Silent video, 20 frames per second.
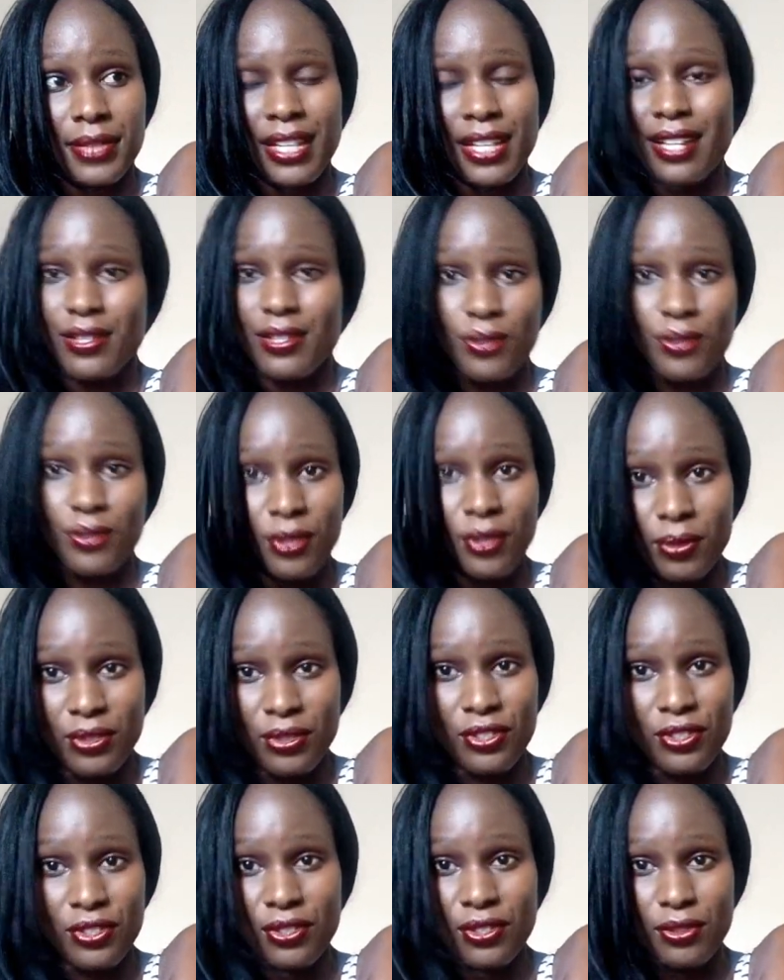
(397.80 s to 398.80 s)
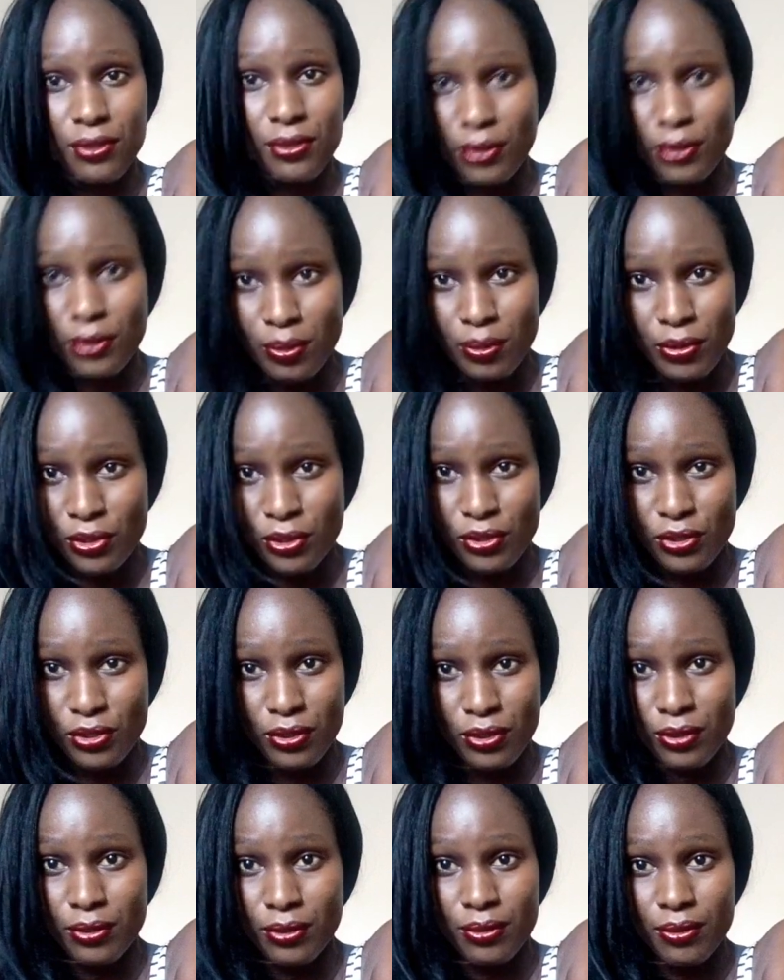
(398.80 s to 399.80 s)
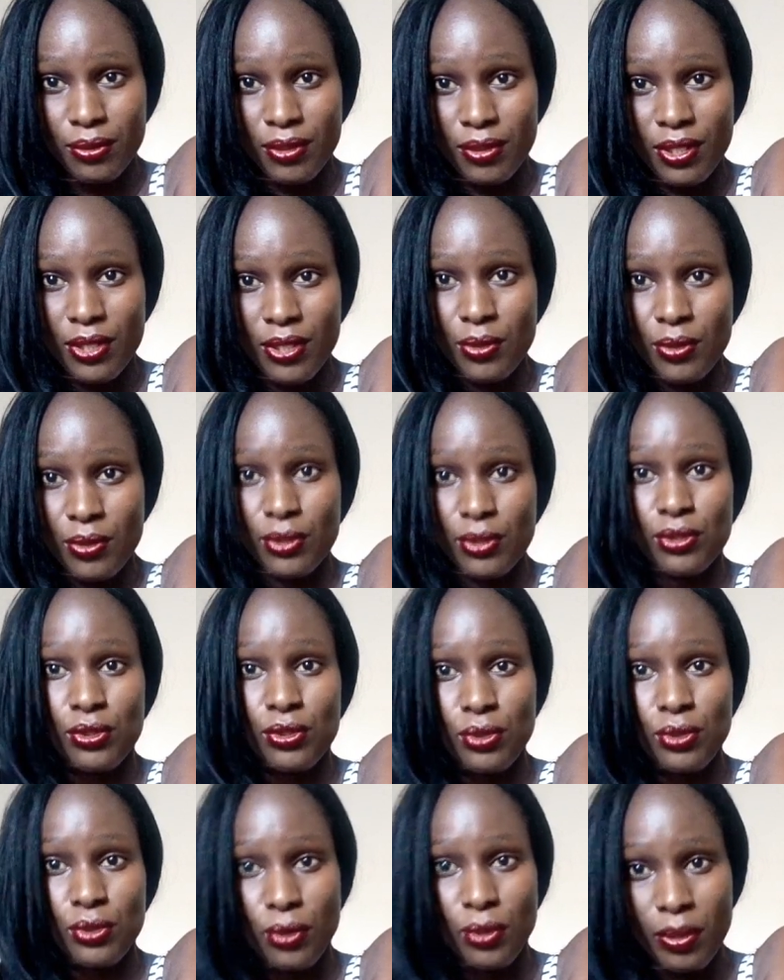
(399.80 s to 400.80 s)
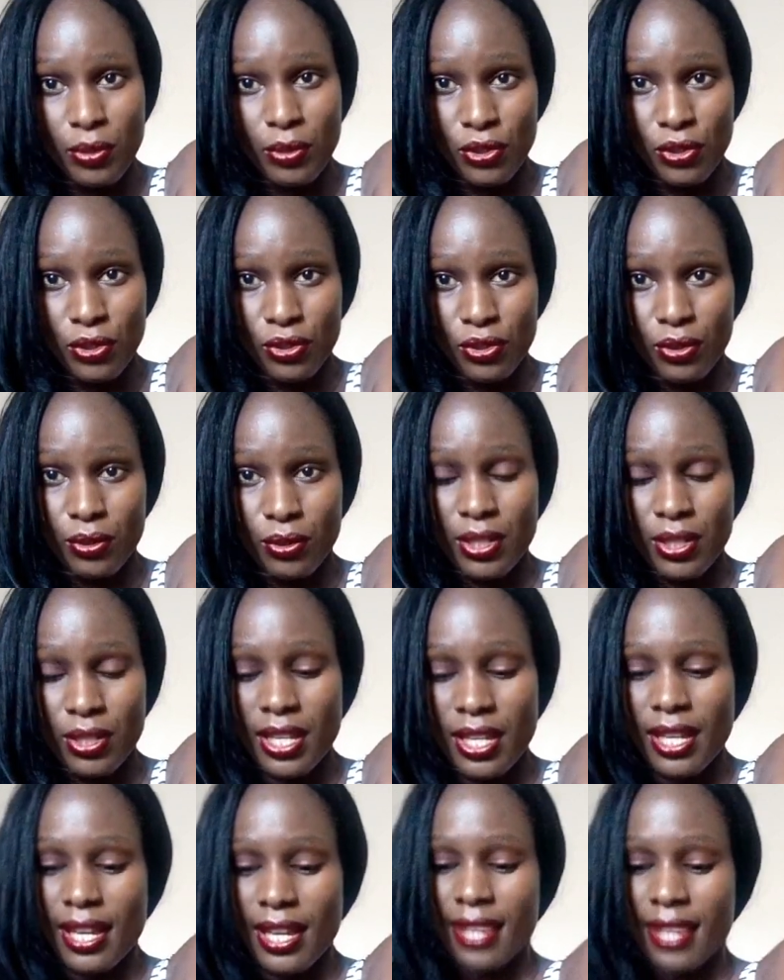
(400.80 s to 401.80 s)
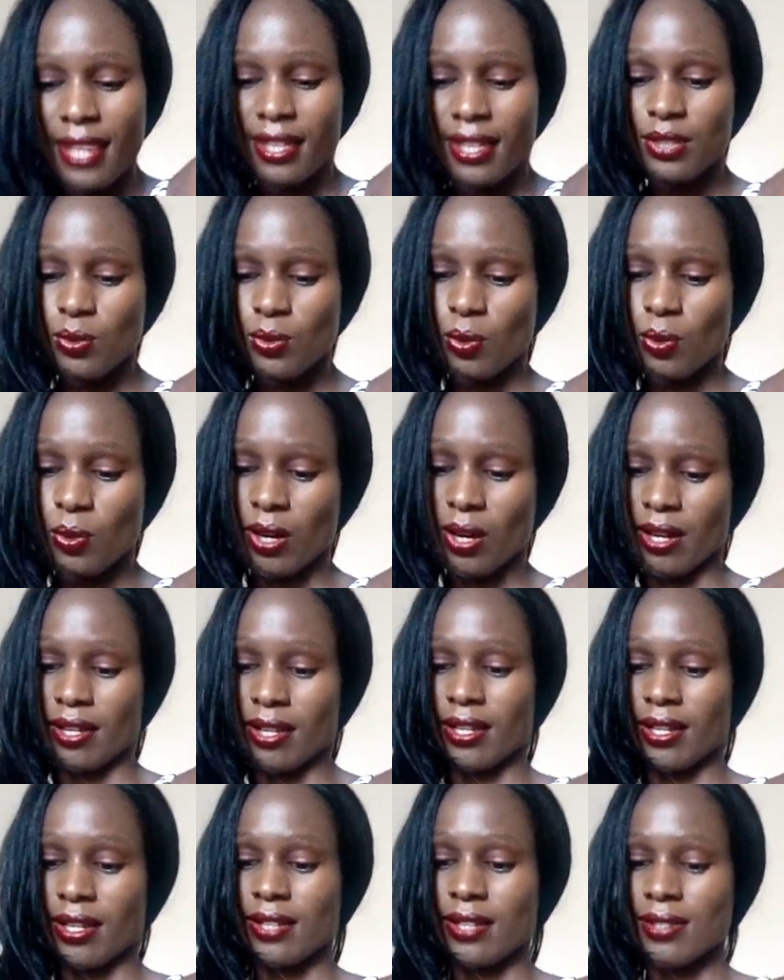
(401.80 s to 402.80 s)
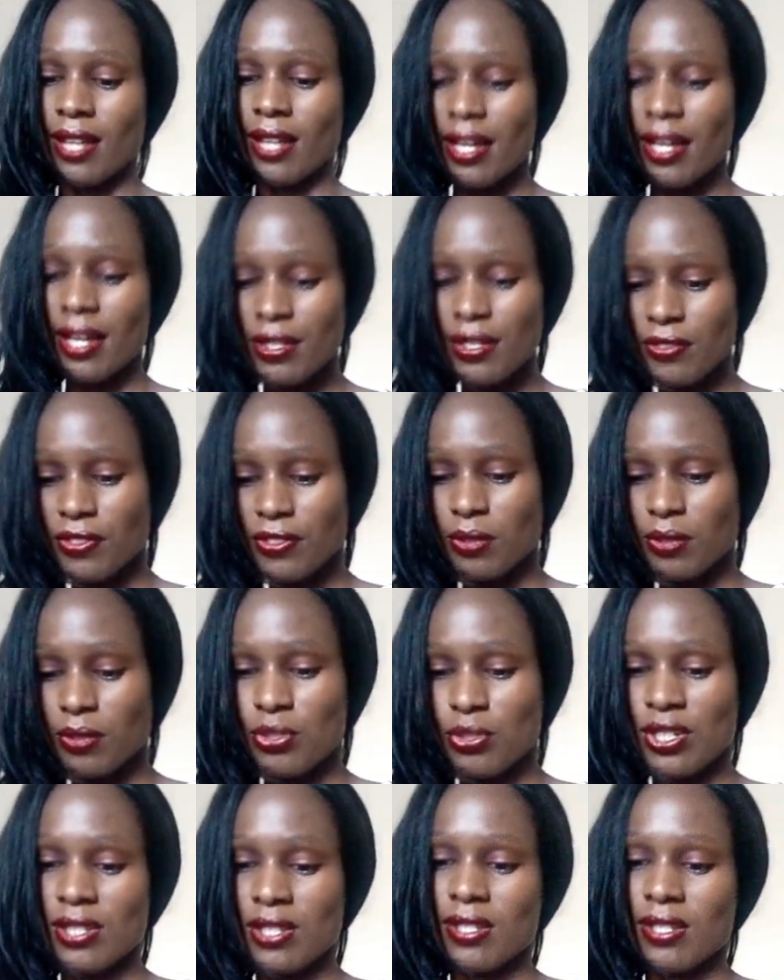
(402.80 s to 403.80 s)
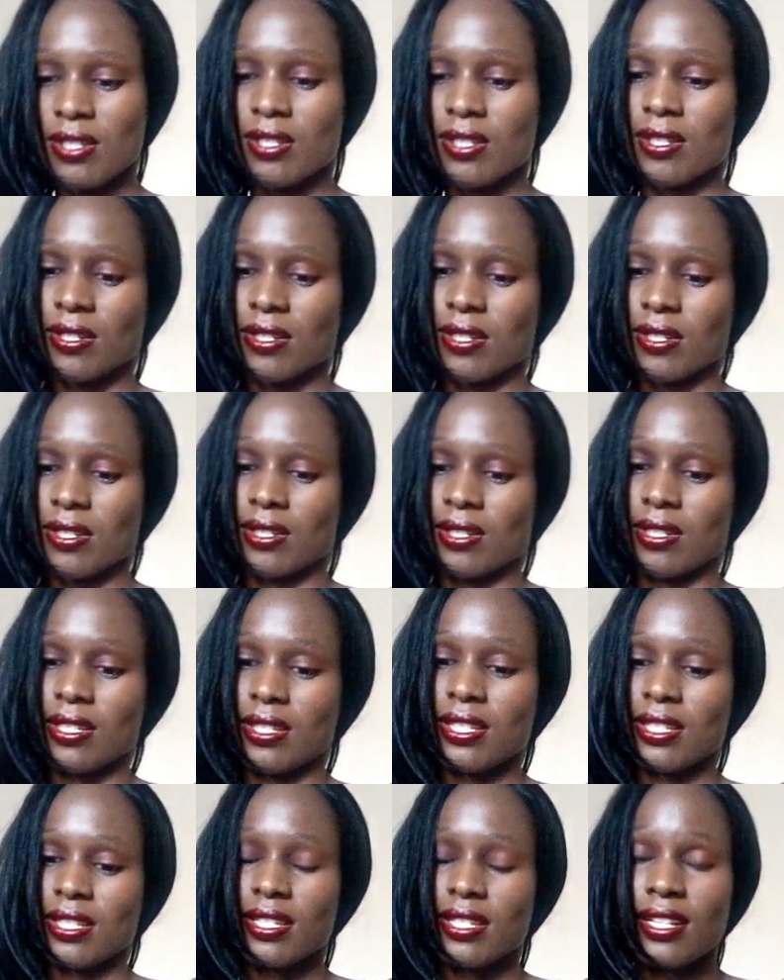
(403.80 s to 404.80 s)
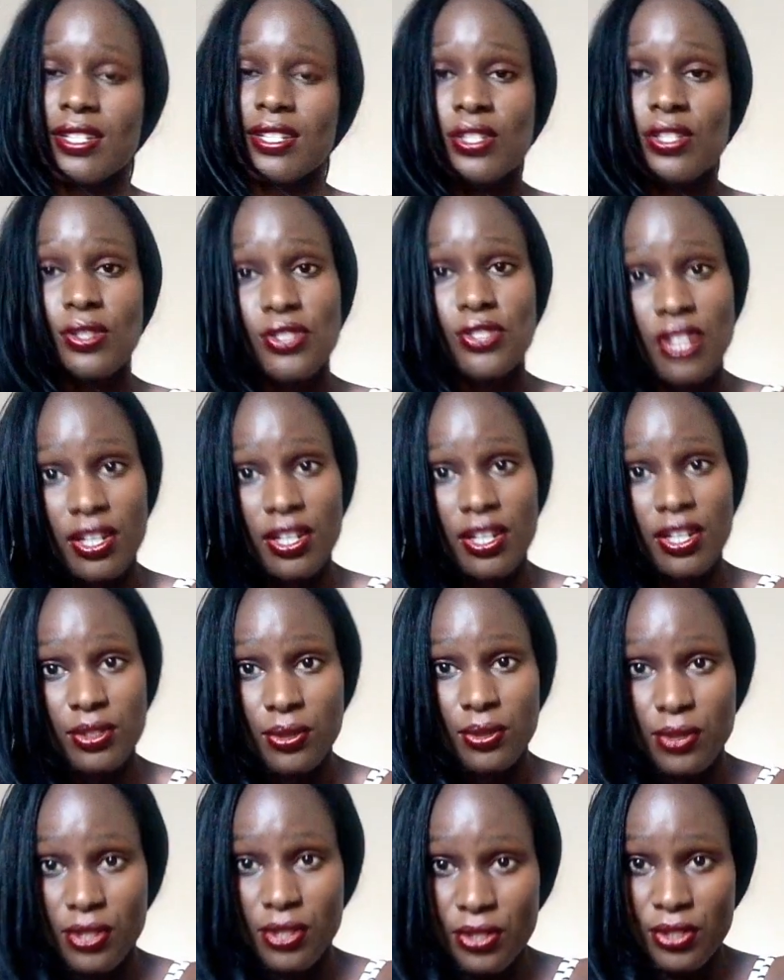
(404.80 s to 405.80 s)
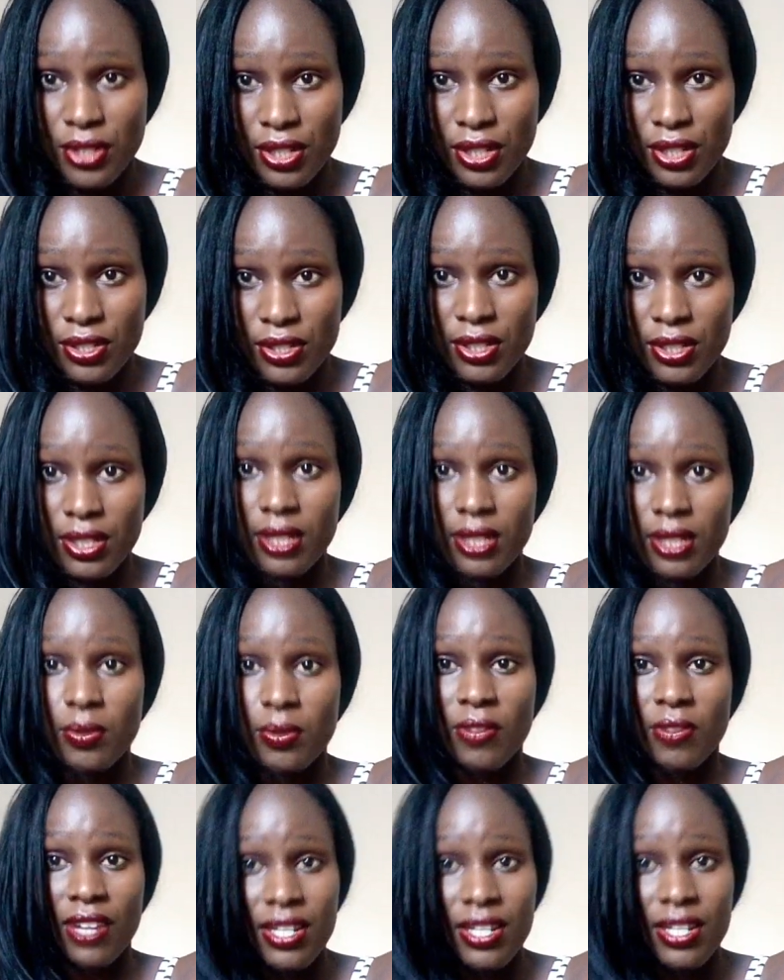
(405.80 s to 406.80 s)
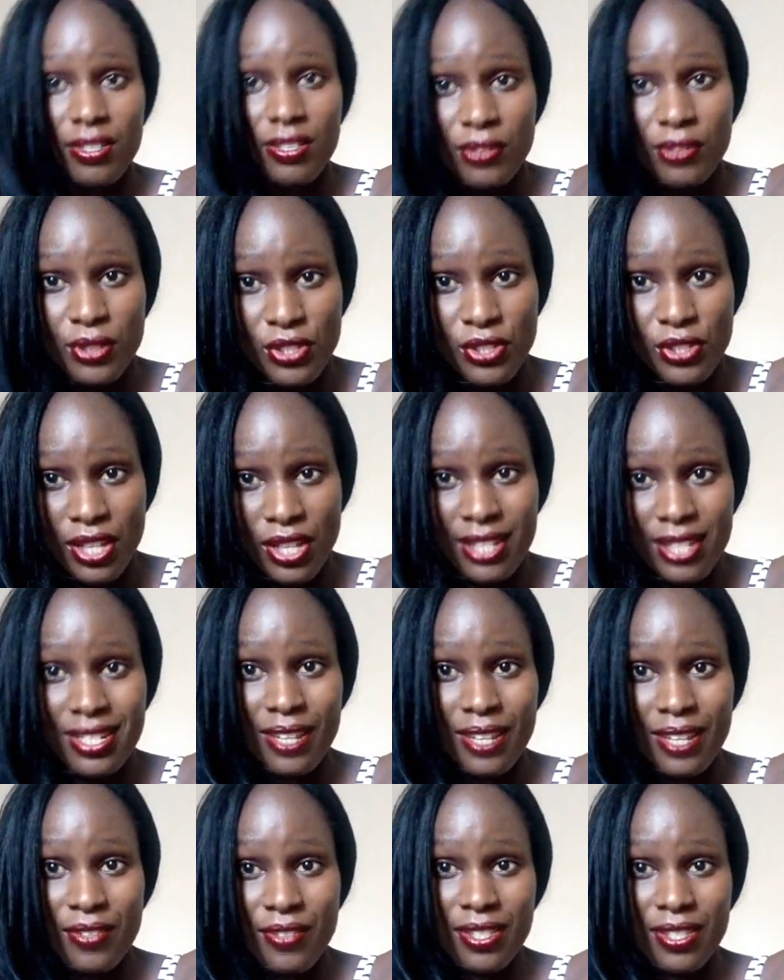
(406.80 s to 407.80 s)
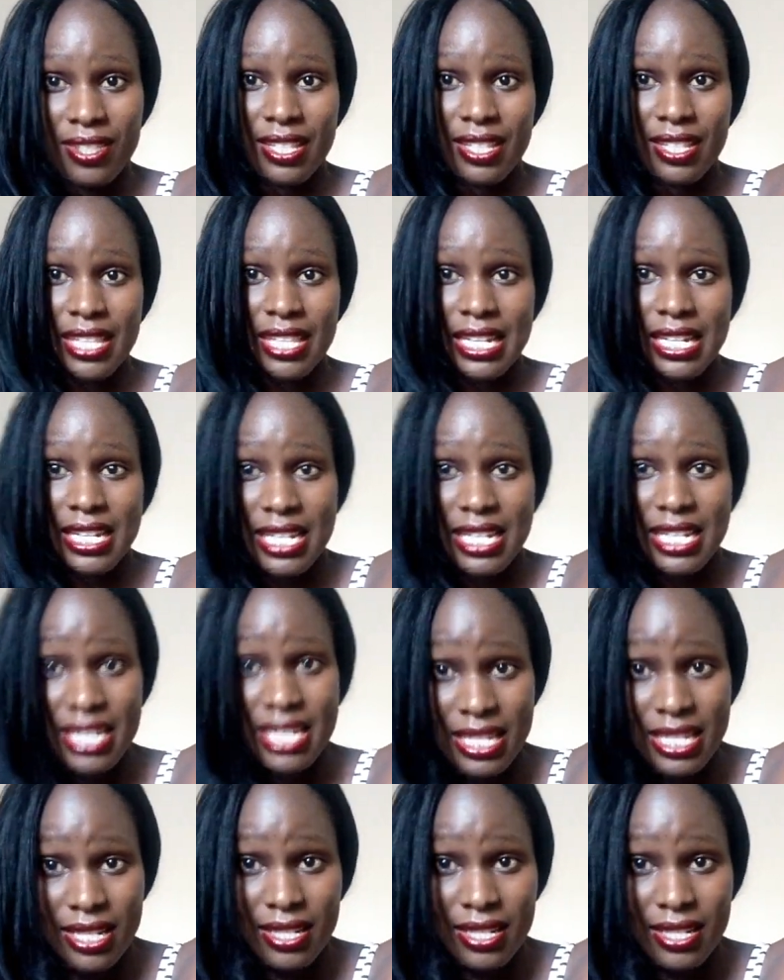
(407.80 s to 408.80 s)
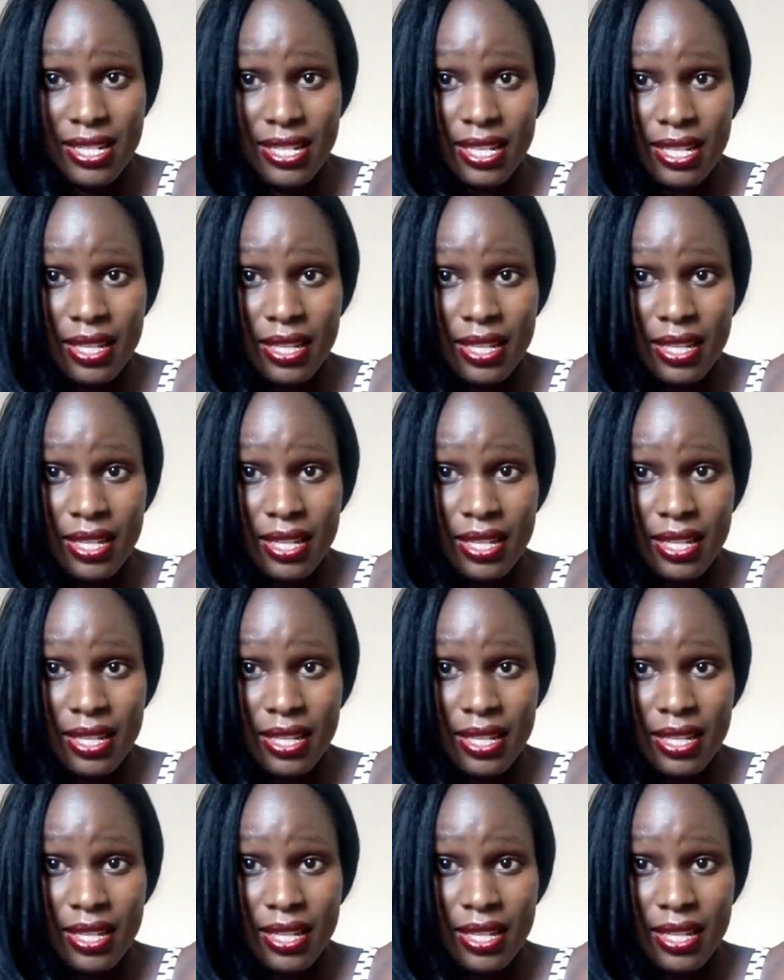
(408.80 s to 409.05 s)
her story was just so emotional. It was so emotional. And that's why, aside from just getting your child a good education and providing for your child everything that they need,